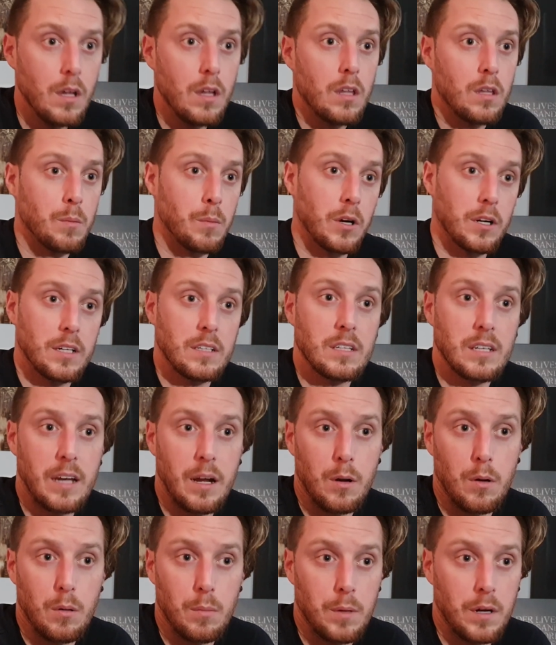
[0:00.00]
The Marquis de
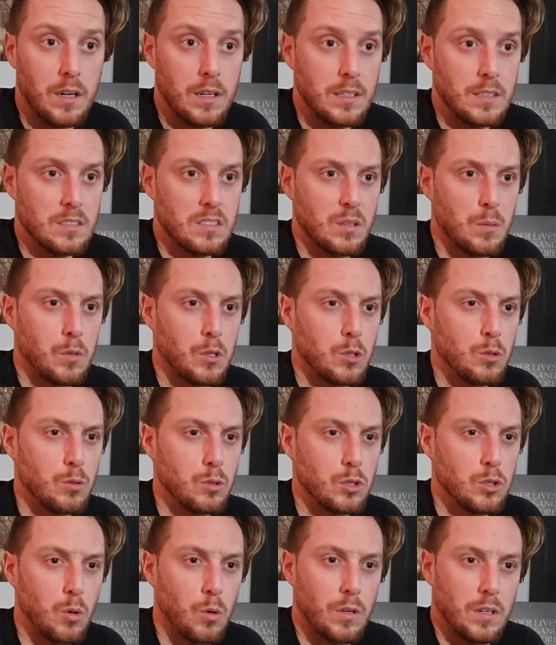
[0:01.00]
Carabas is someone
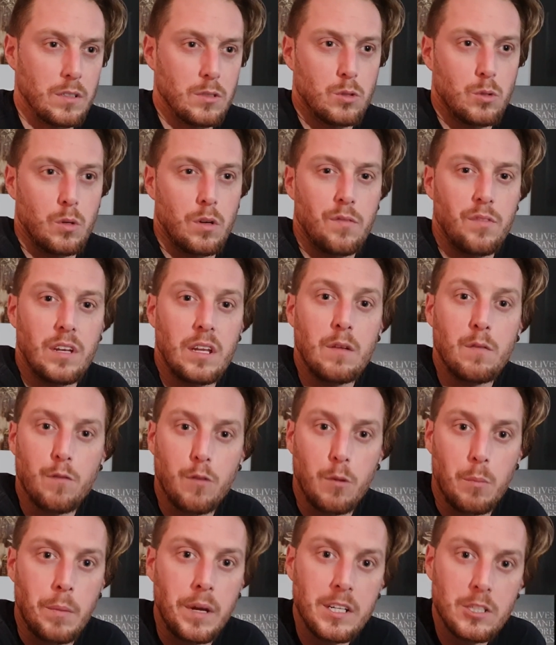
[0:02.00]
who's known as sort of an
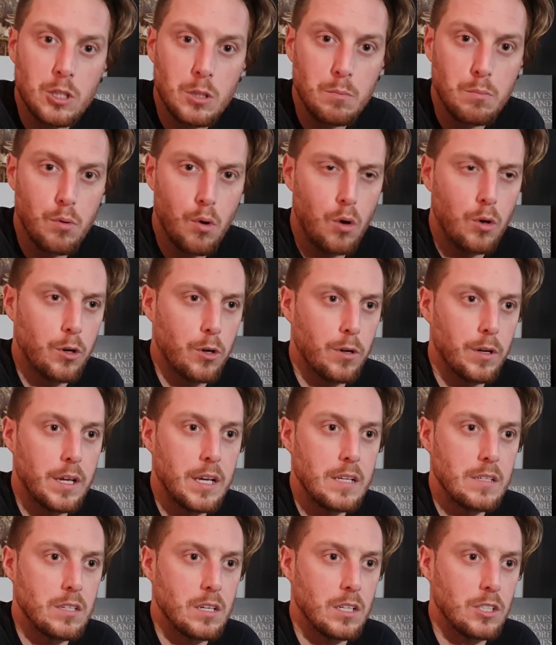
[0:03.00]
information broker.
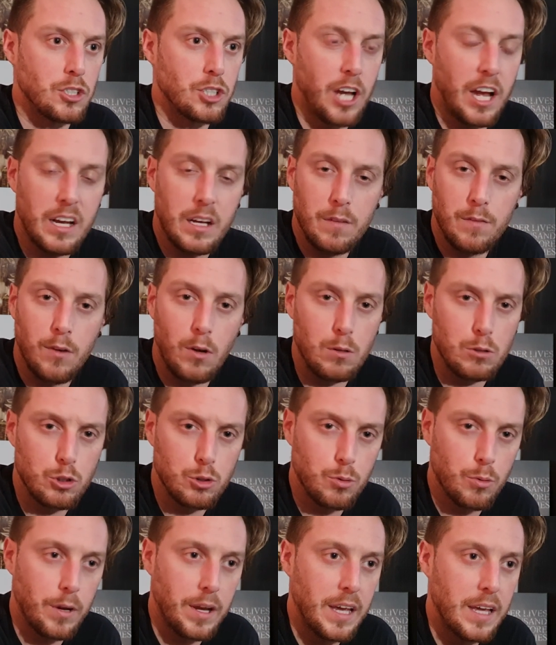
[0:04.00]
He's a jack of all
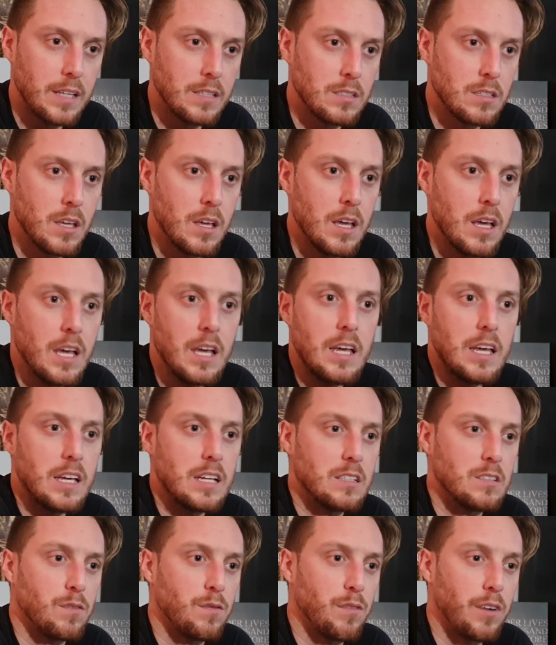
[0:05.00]
trades.
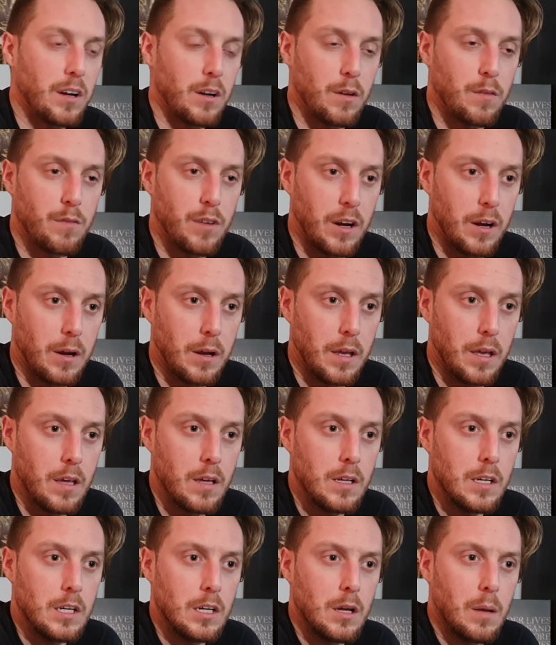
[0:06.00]
He's very, very
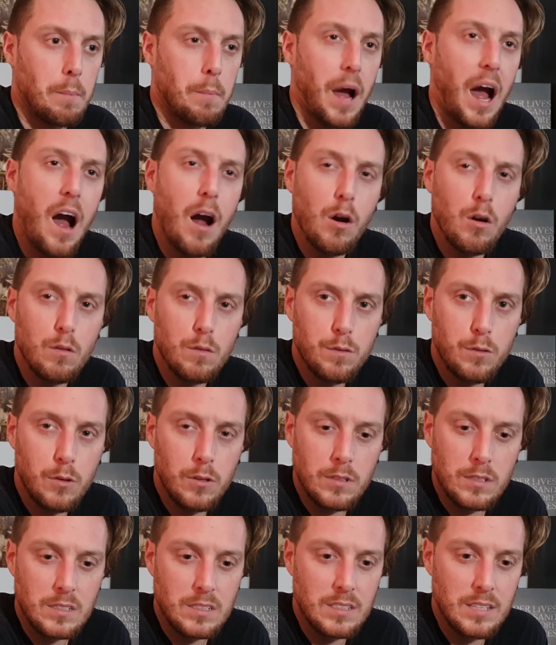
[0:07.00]
powerful in
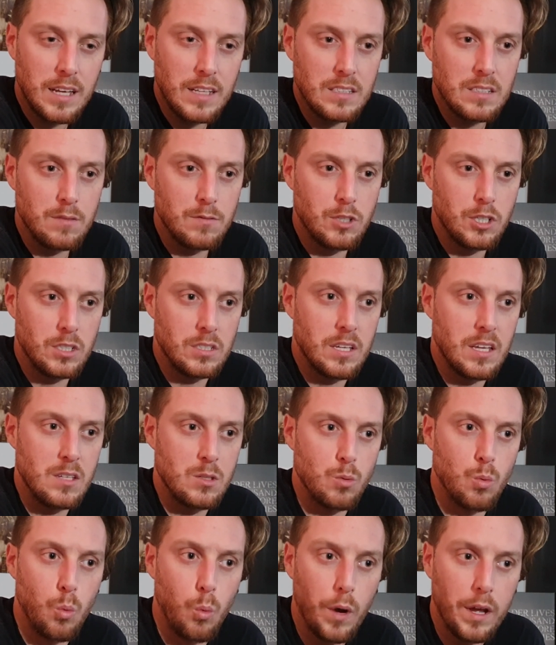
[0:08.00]
the sense of just his
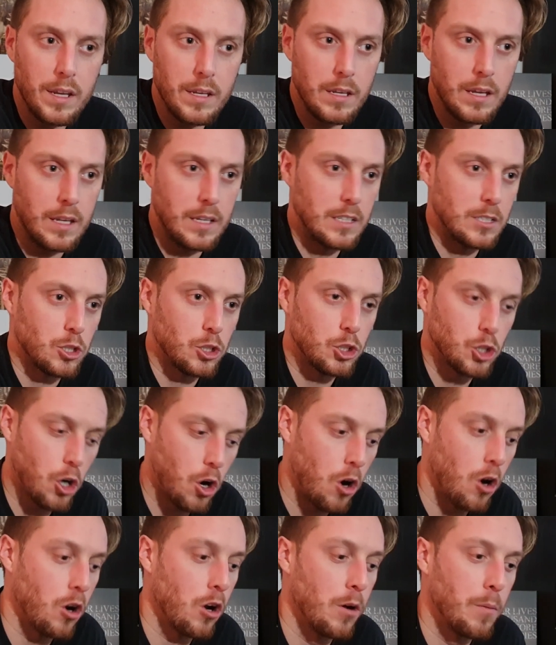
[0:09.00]
wit and his
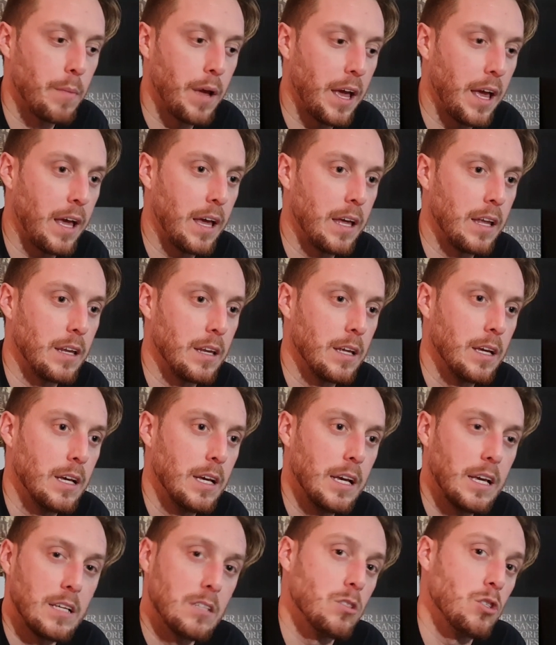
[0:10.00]
charm and
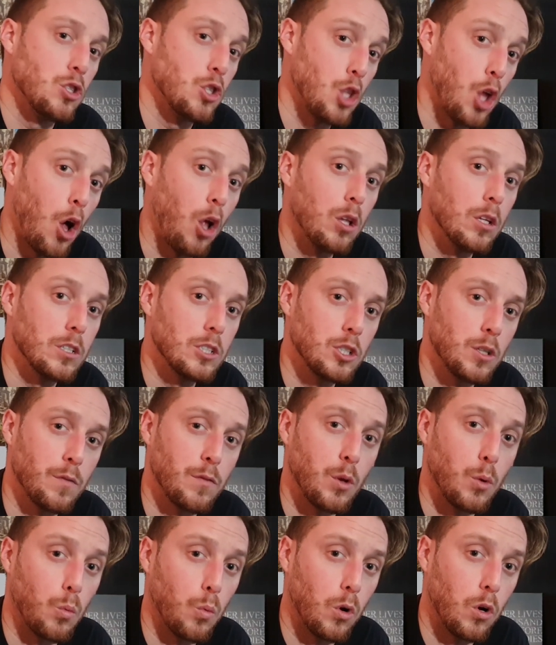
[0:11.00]
his knowledge of the
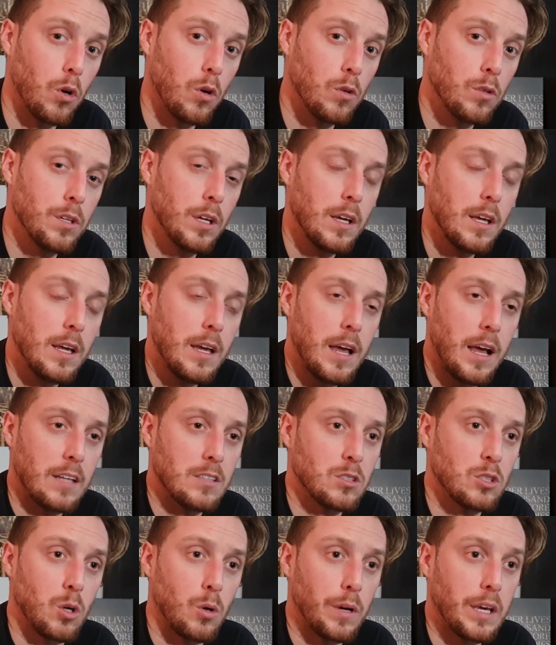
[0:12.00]
world. And
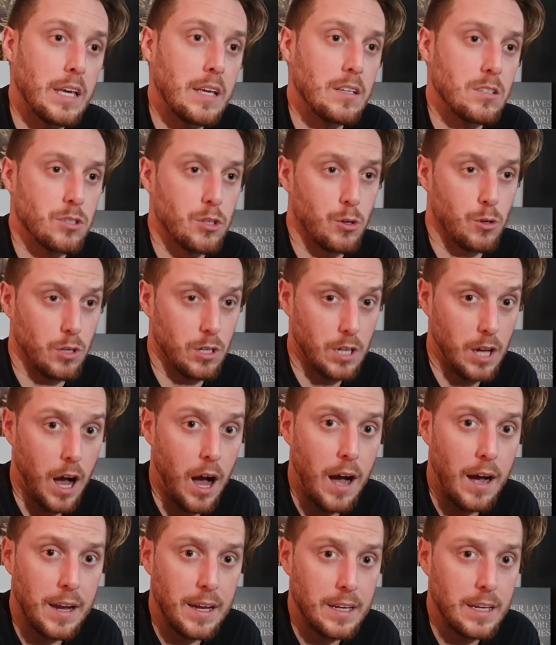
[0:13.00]
so he is their
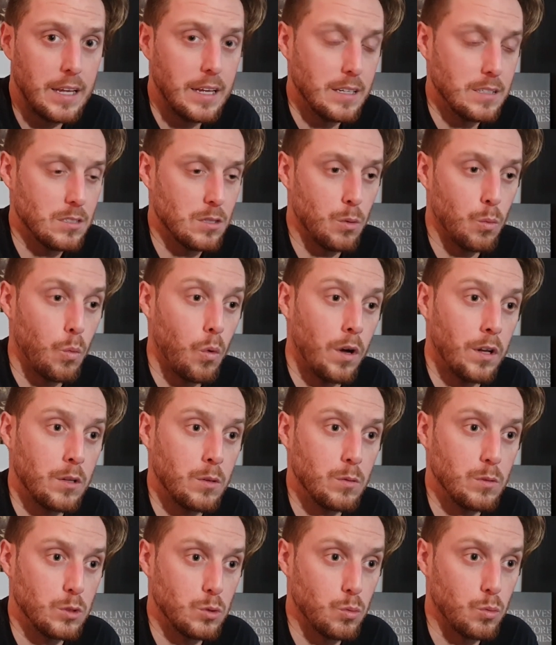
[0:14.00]
guide. He is the one
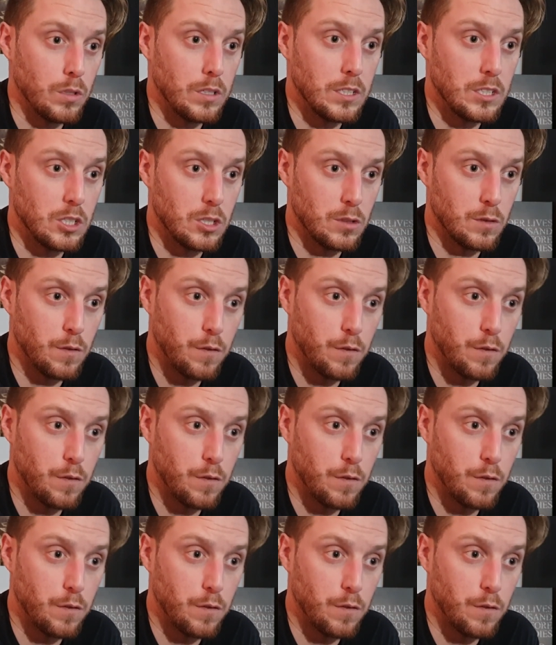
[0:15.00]
who's really just